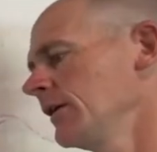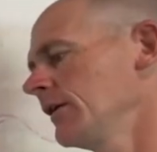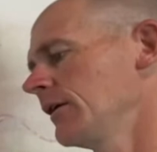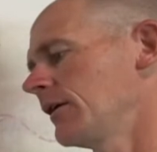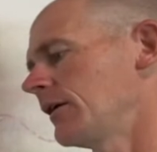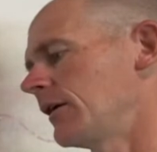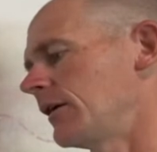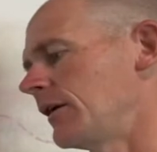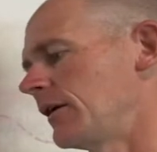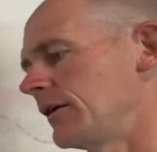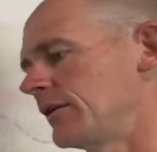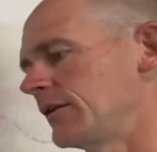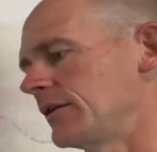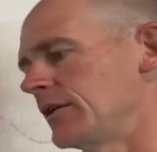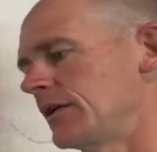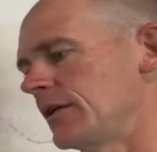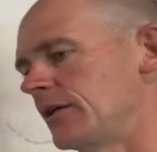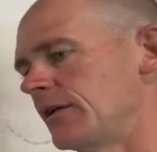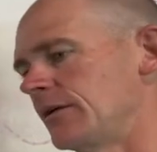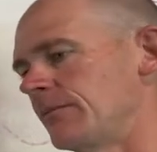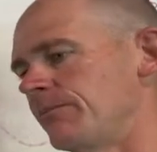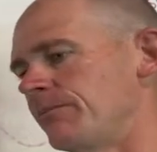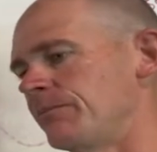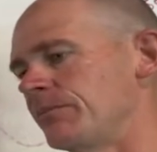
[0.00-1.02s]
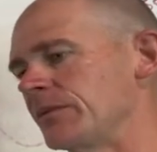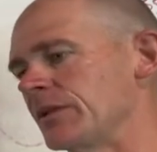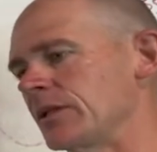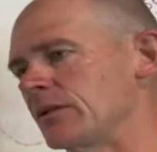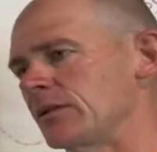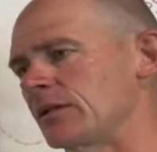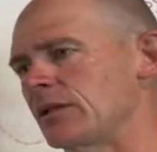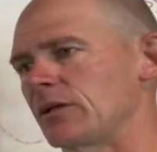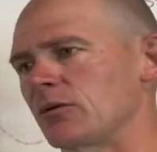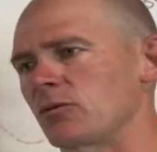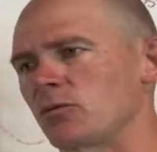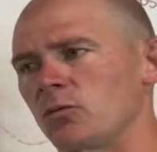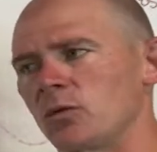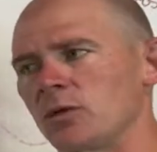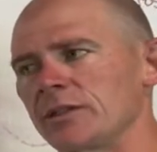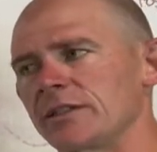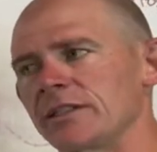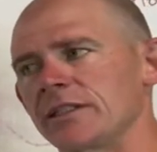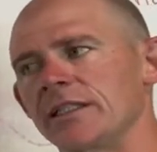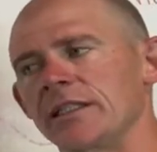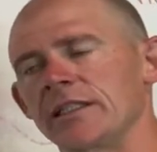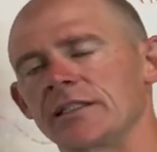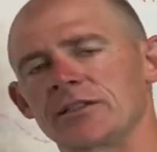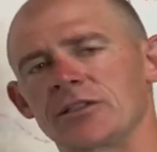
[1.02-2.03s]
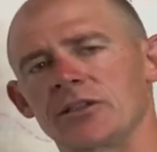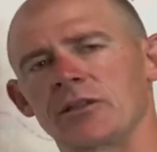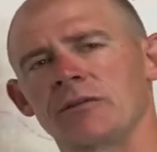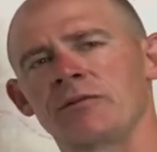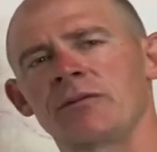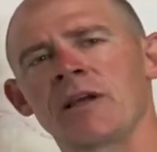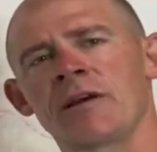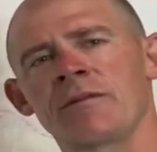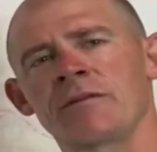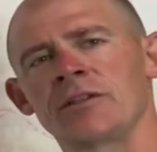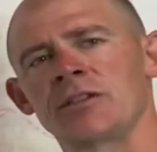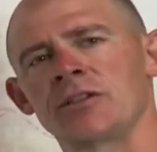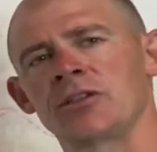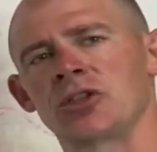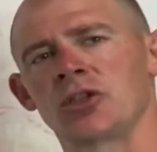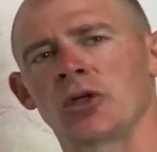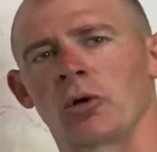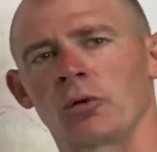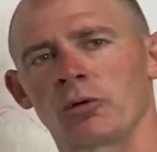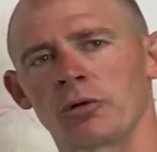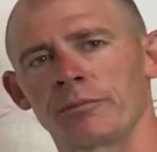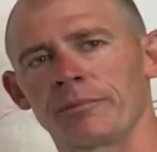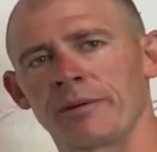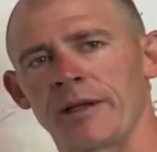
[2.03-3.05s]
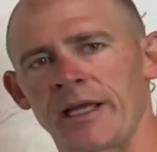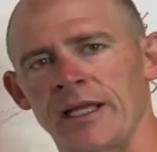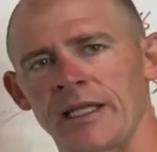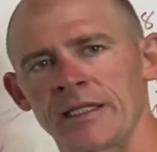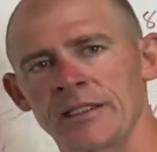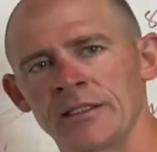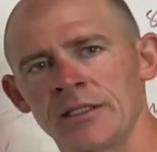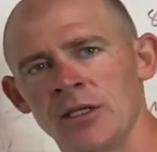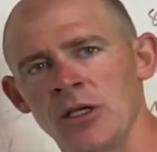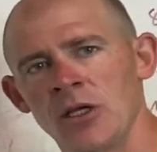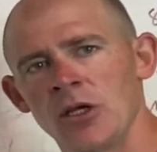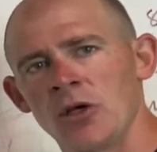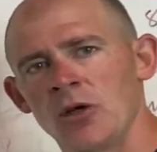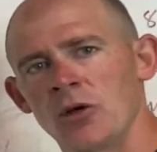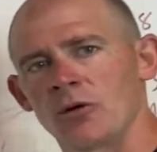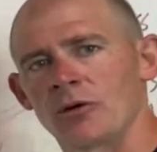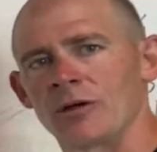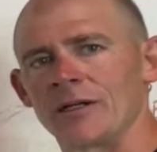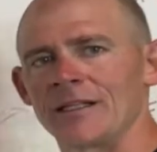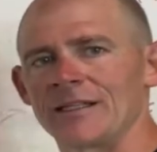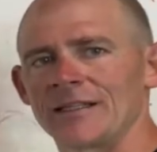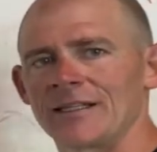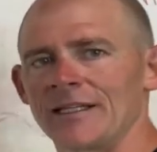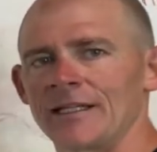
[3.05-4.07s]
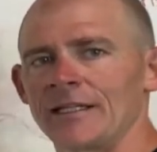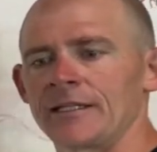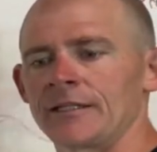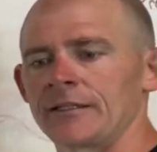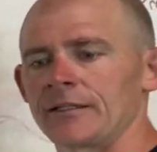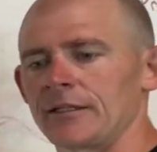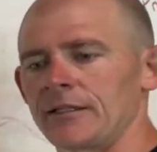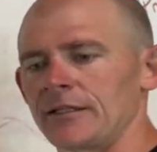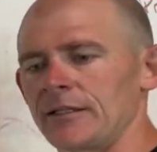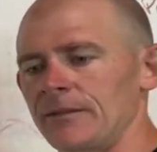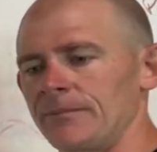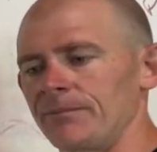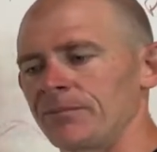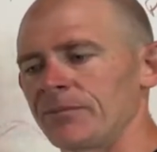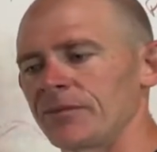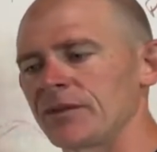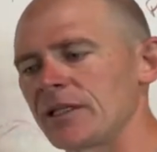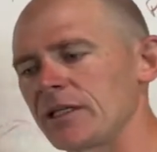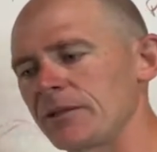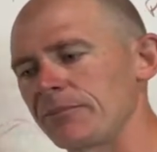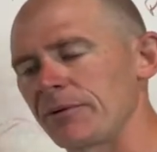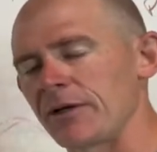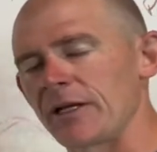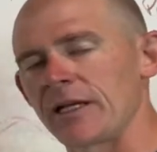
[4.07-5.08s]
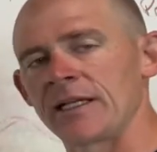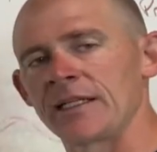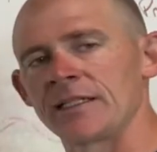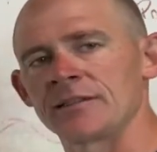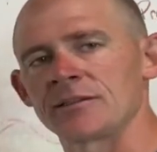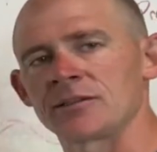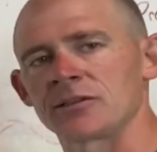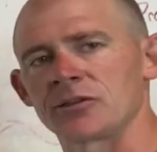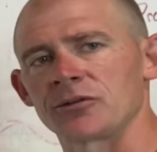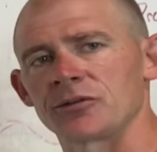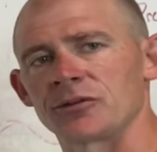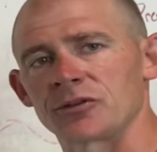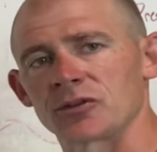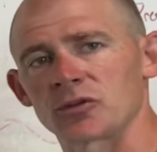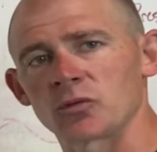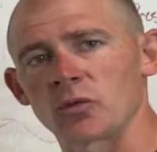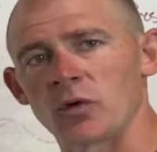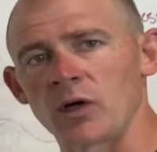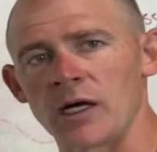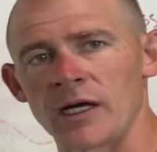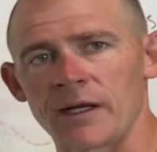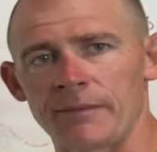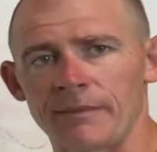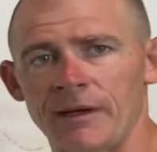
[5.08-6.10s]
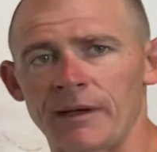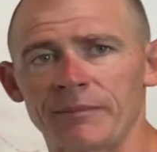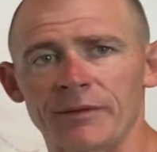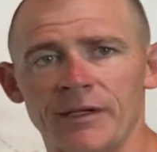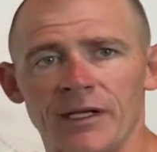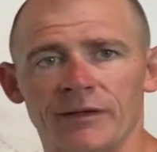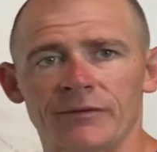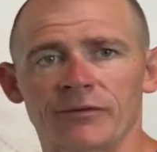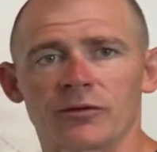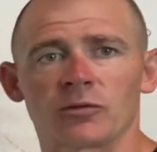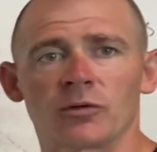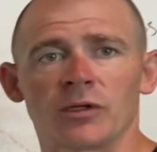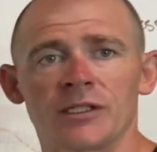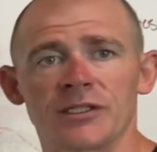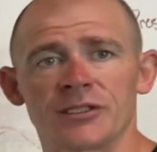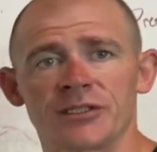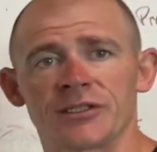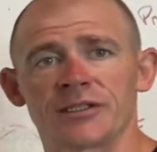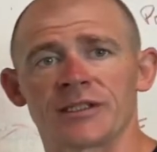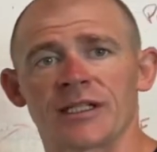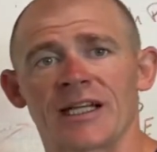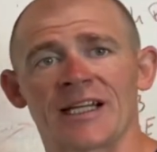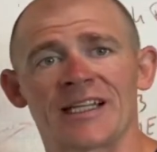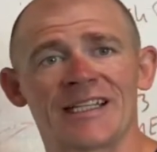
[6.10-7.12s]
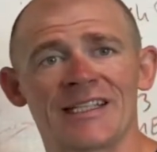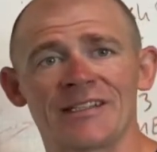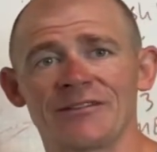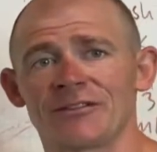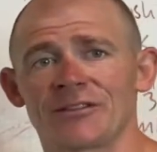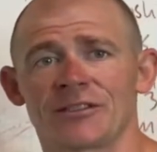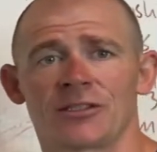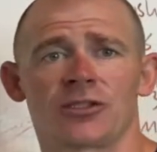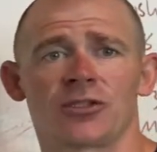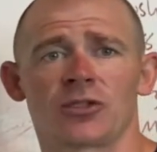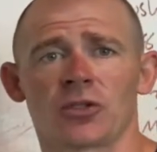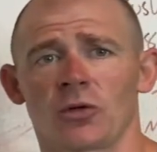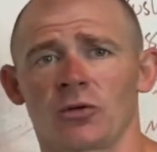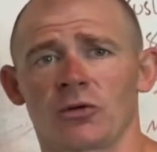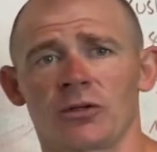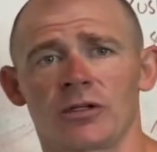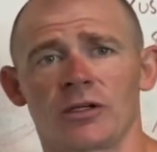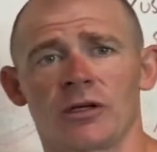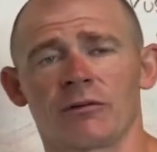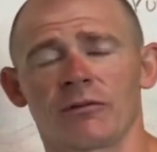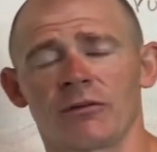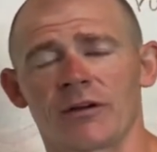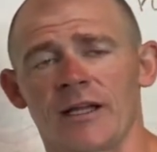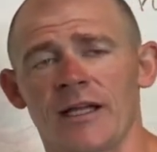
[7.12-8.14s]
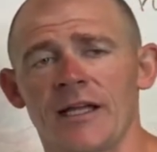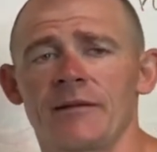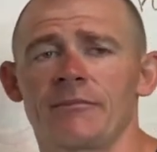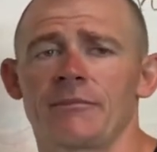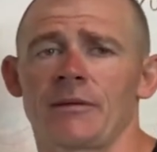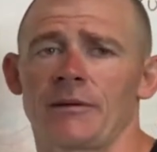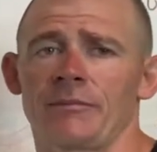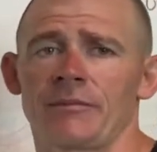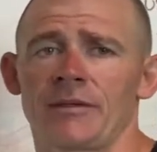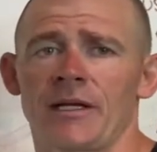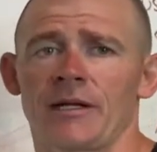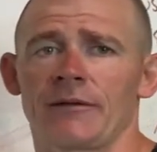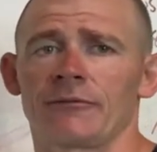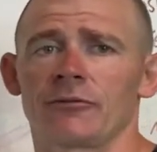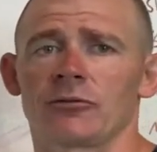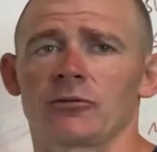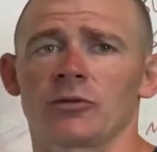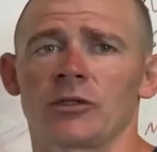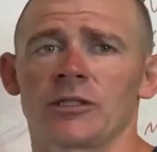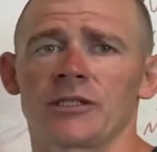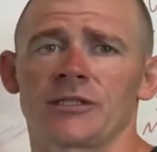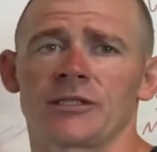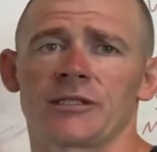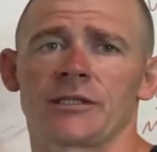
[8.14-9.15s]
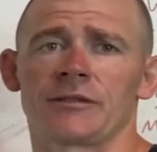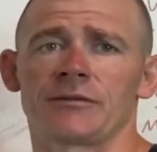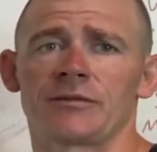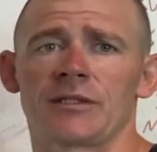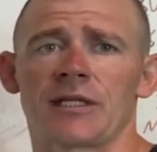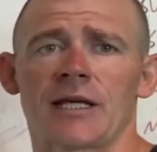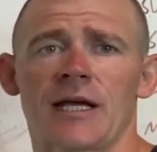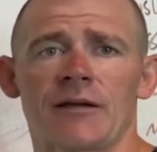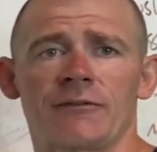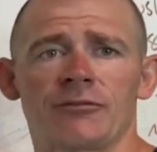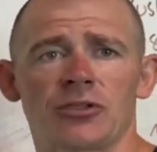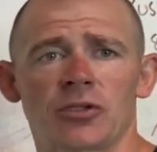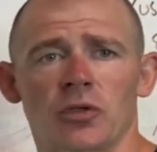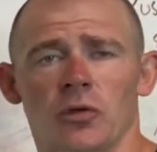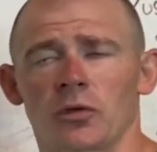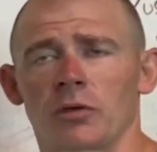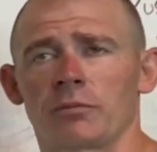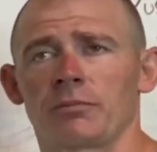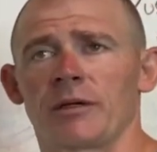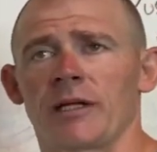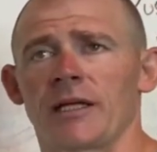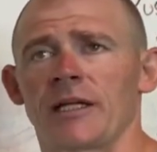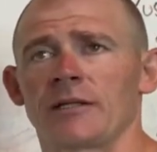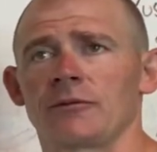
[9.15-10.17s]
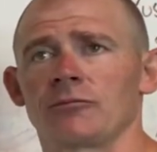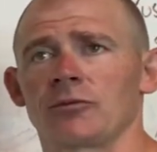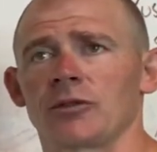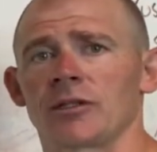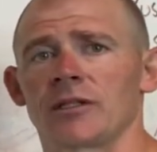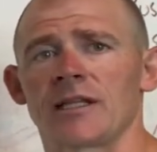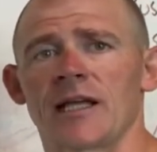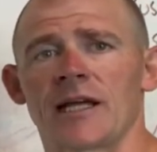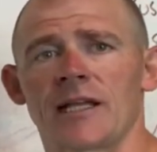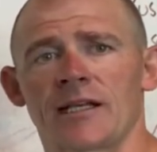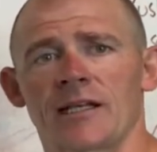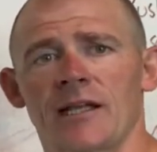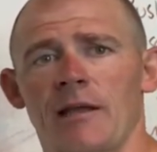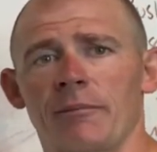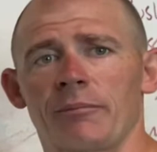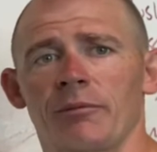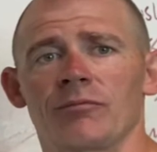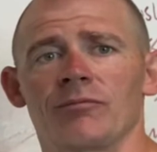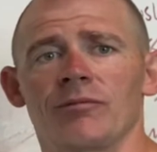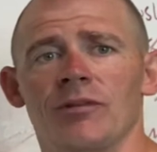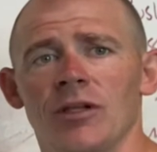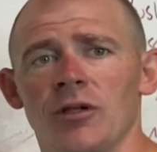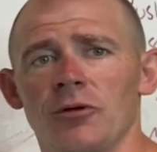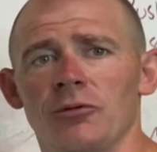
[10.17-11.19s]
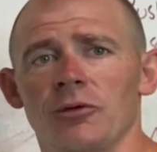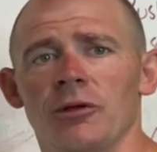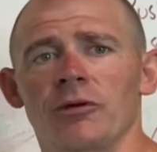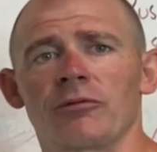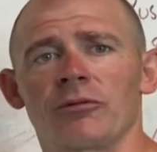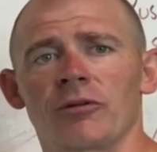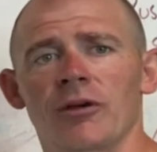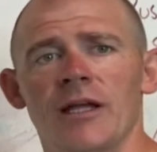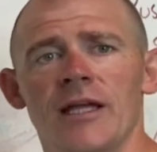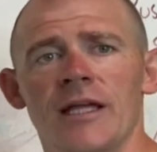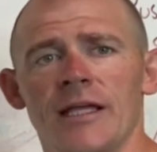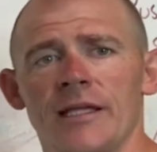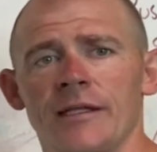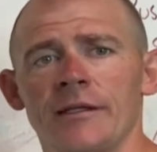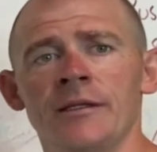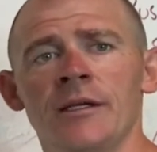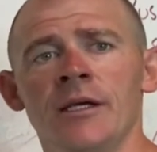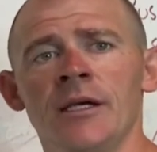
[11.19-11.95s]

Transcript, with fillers: Uh, and um, like once again, too, if you have any shoulder pain, or anything. Um, knee pain, so the squat might be out of the question, and even the shoulder to overhead might be out of the question if you have shoulder pain with that type of load overhead.